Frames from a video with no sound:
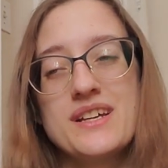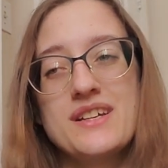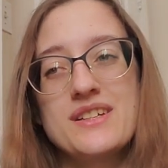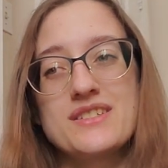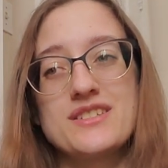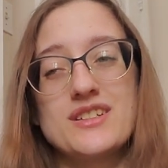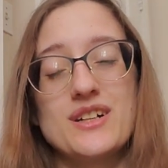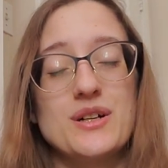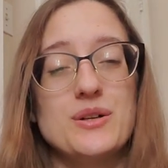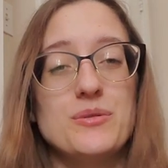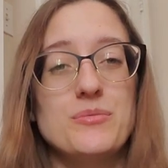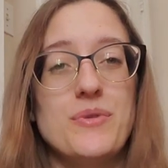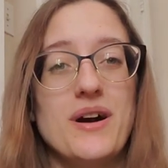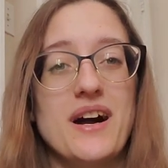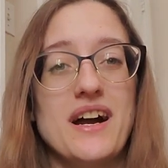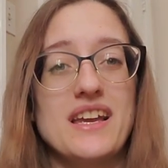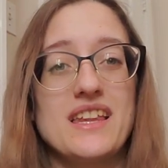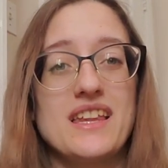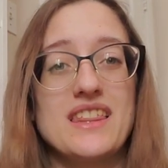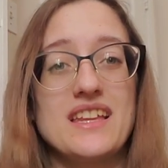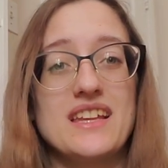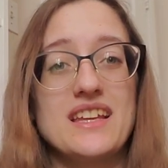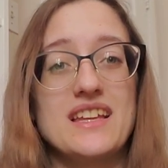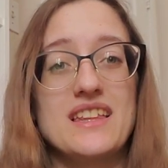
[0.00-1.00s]
some I
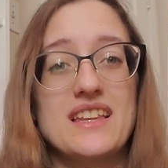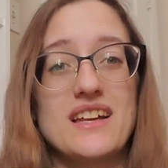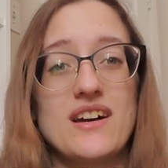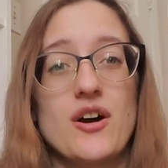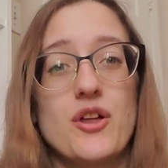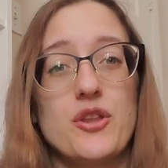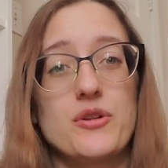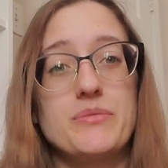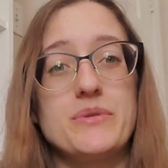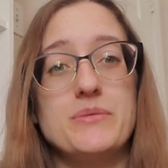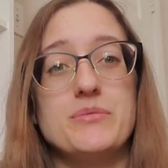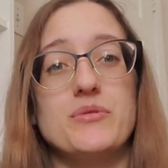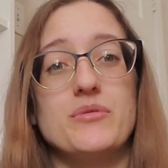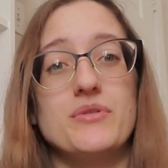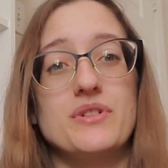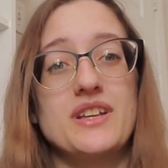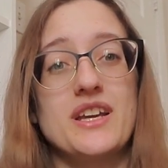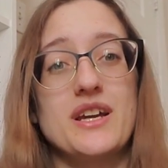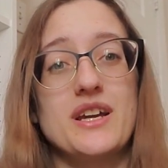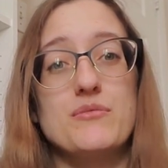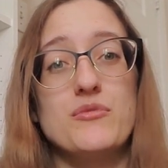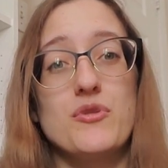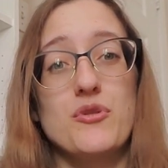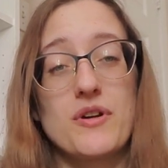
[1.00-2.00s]
think that other people would
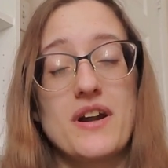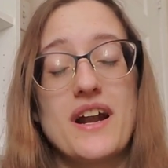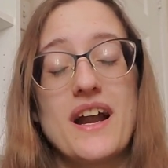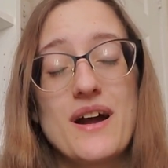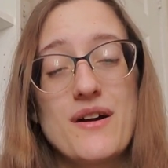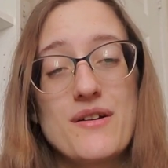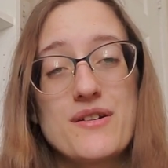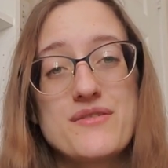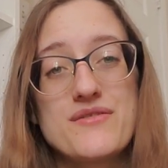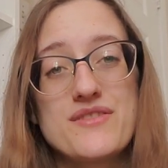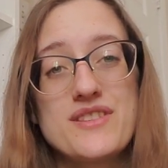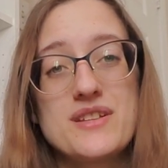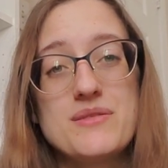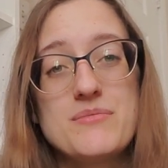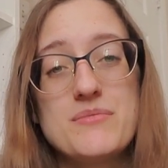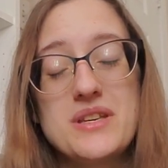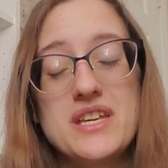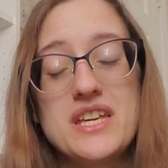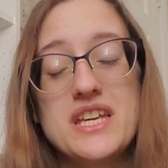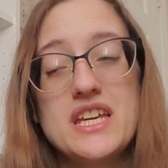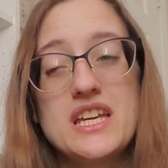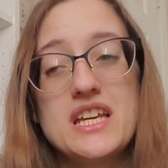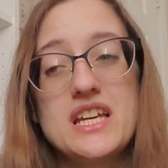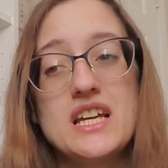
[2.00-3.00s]
get more out of than
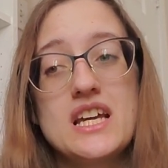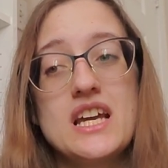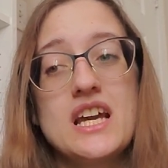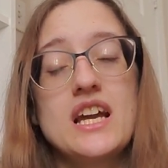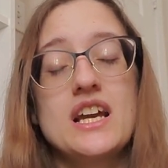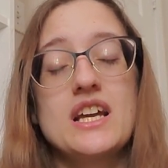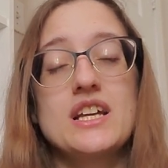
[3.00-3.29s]
me.